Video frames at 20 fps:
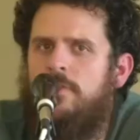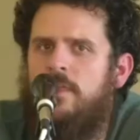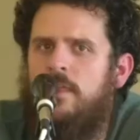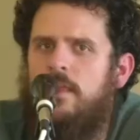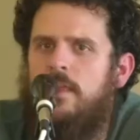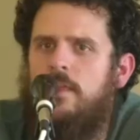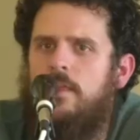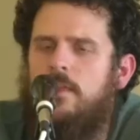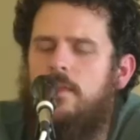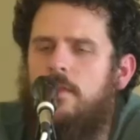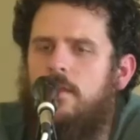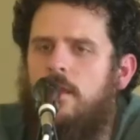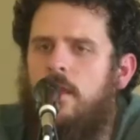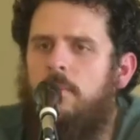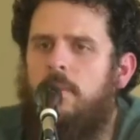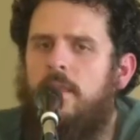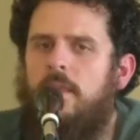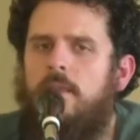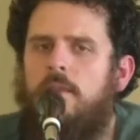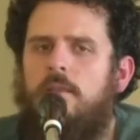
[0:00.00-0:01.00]
think I
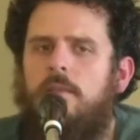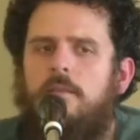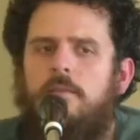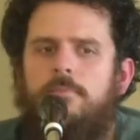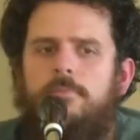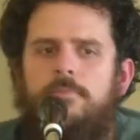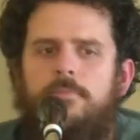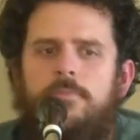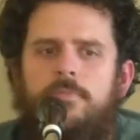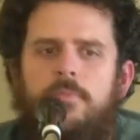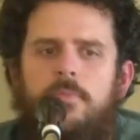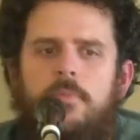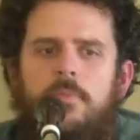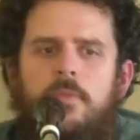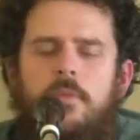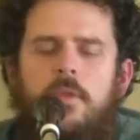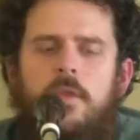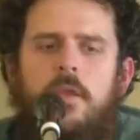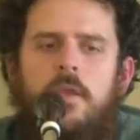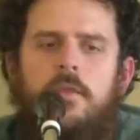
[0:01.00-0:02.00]
mean
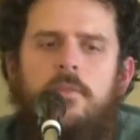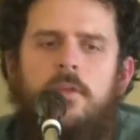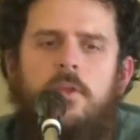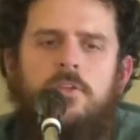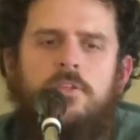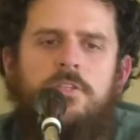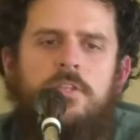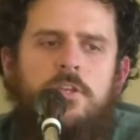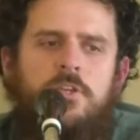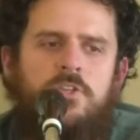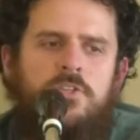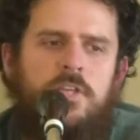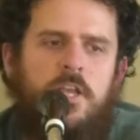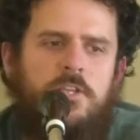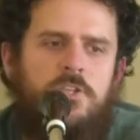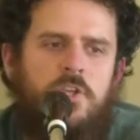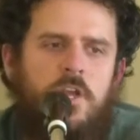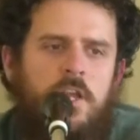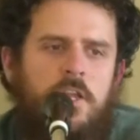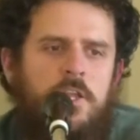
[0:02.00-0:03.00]
there's there's
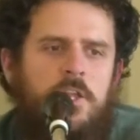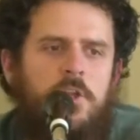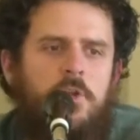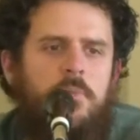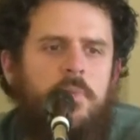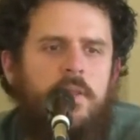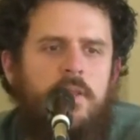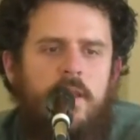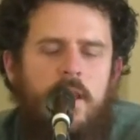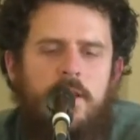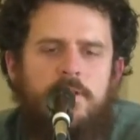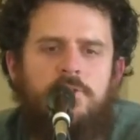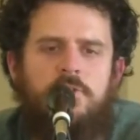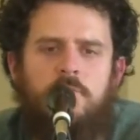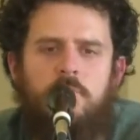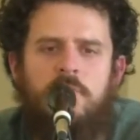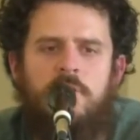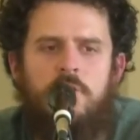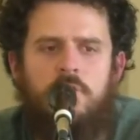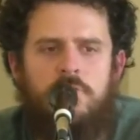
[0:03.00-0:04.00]
such a human
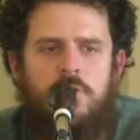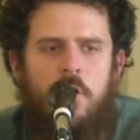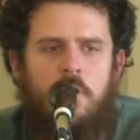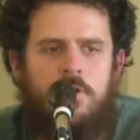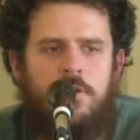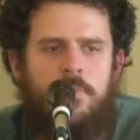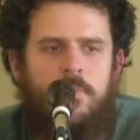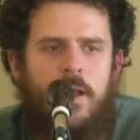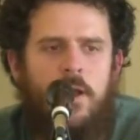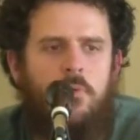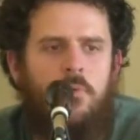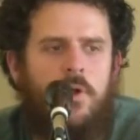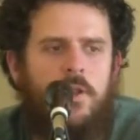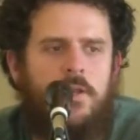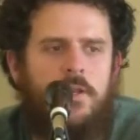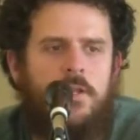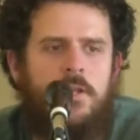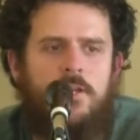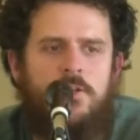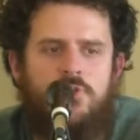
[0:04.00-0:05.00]
nature when you talked about
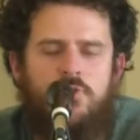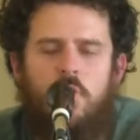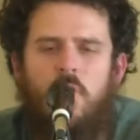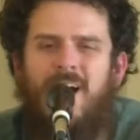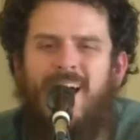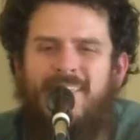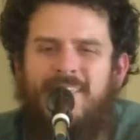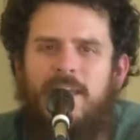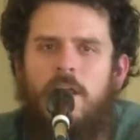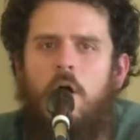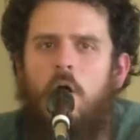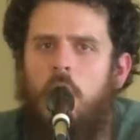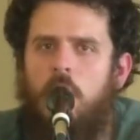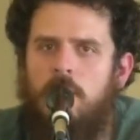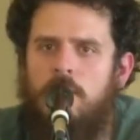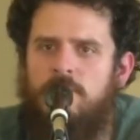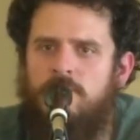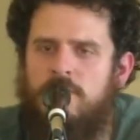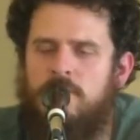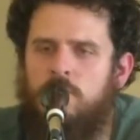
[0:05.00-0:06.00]
wanting to control. I think
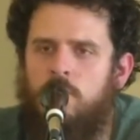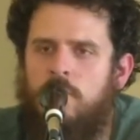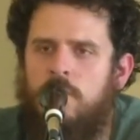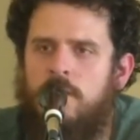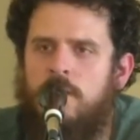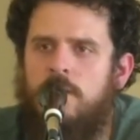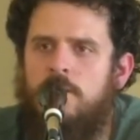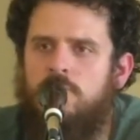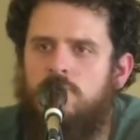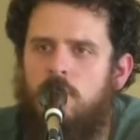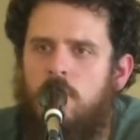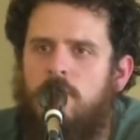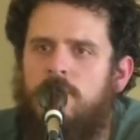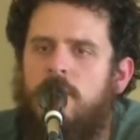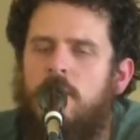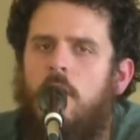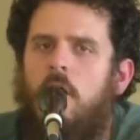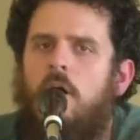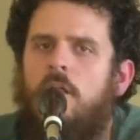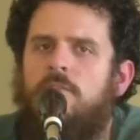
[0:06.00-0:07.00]
all of us want to control. I
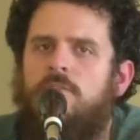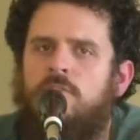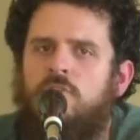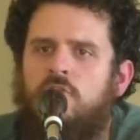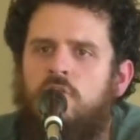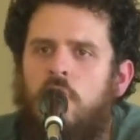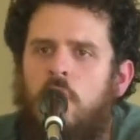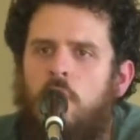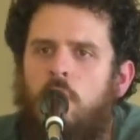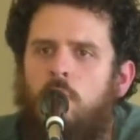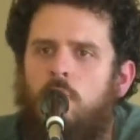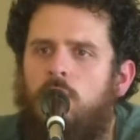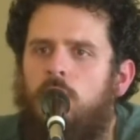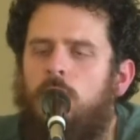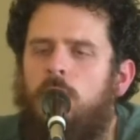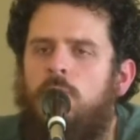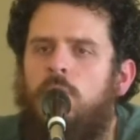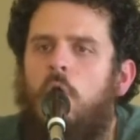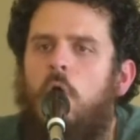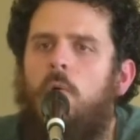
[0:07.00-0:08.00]
think all of us go
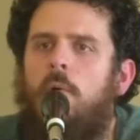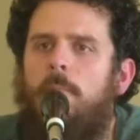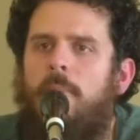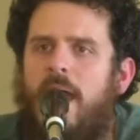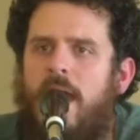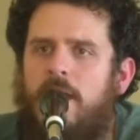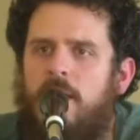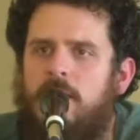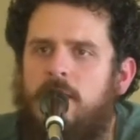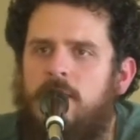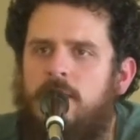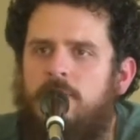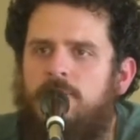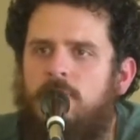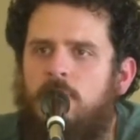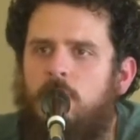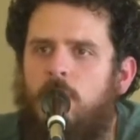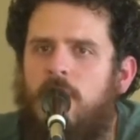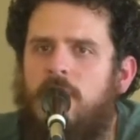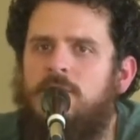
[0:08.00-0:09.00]
go about it
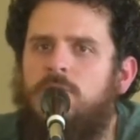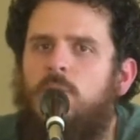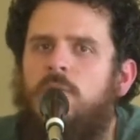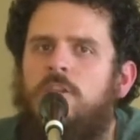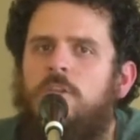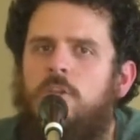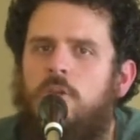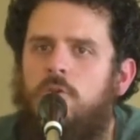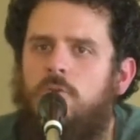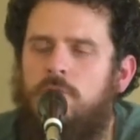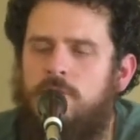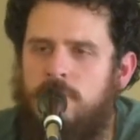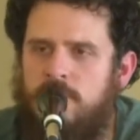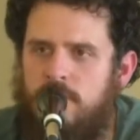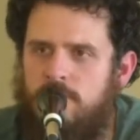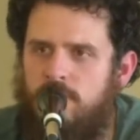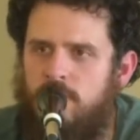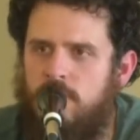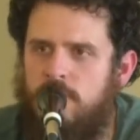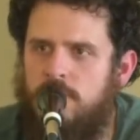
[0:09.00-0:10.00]
different ways and we use
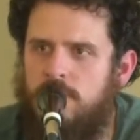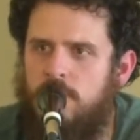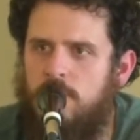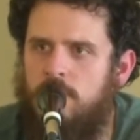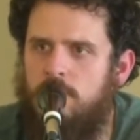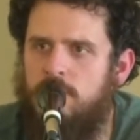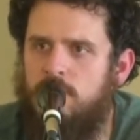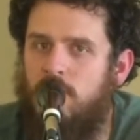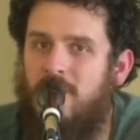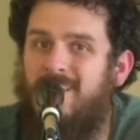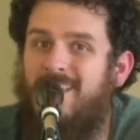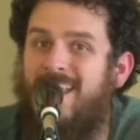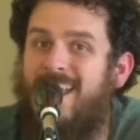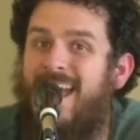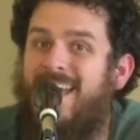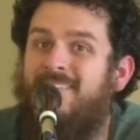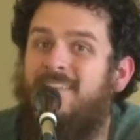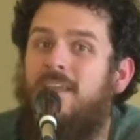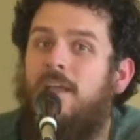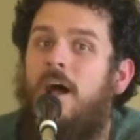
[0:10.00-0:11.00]
different terms, right? Like
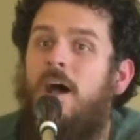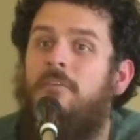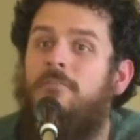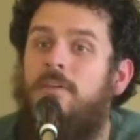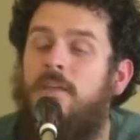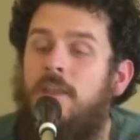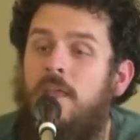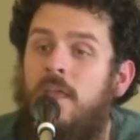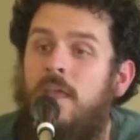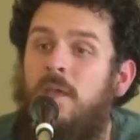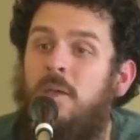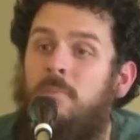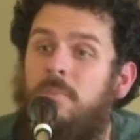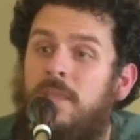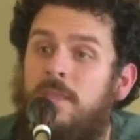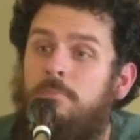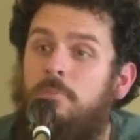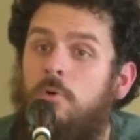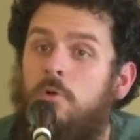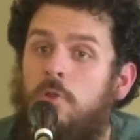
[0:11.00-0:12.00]
I think often
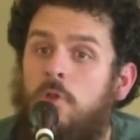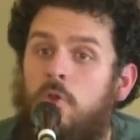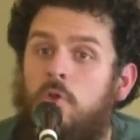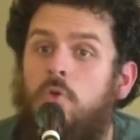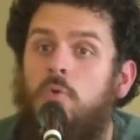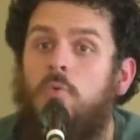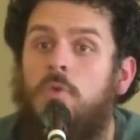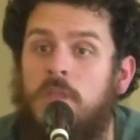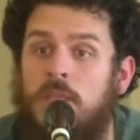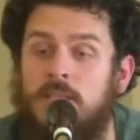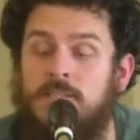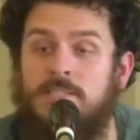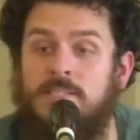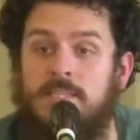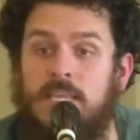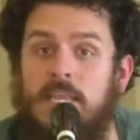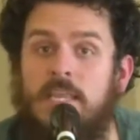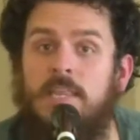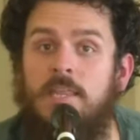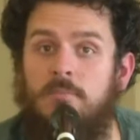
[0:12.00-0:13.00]
people who
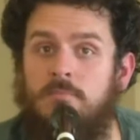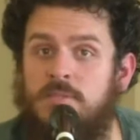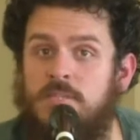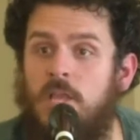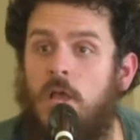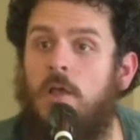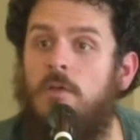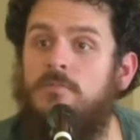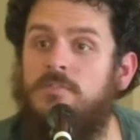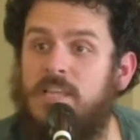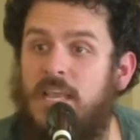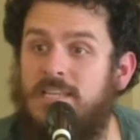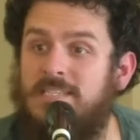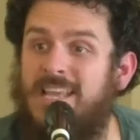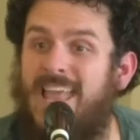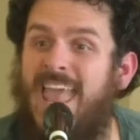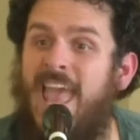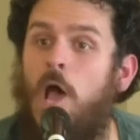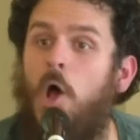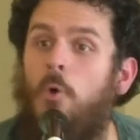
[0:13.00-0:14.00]
see themselves as
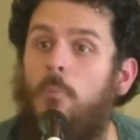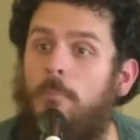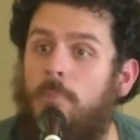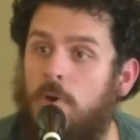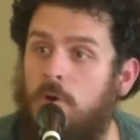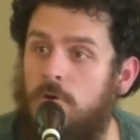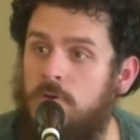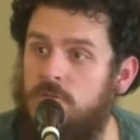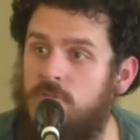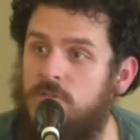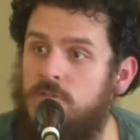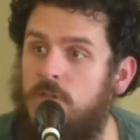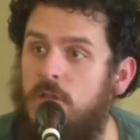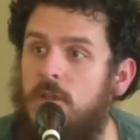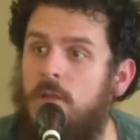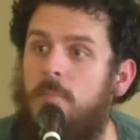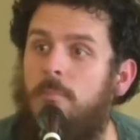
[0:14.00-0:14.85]
helpers